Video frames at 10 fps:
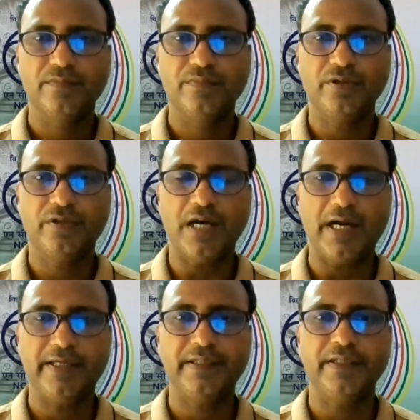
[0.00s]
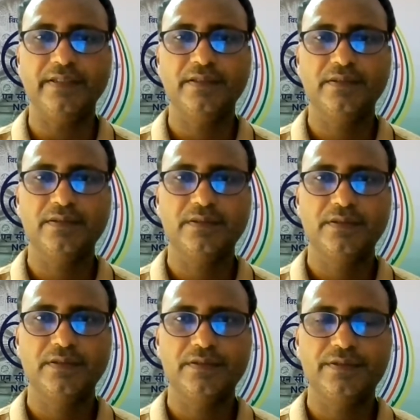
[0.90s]
for diet and
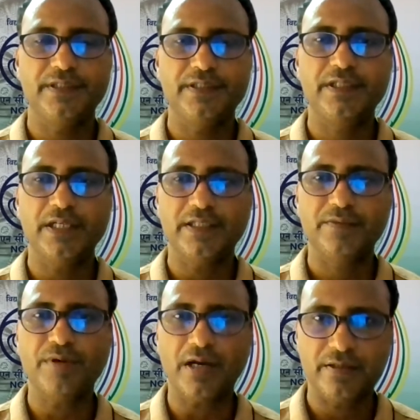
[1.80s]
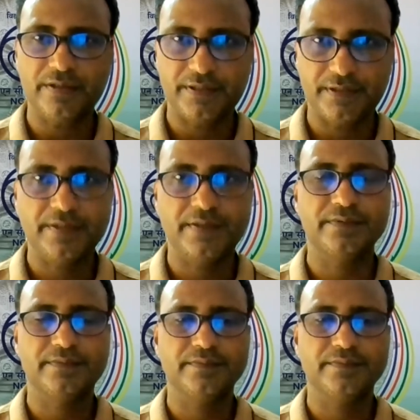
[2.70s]
JCERT faculties.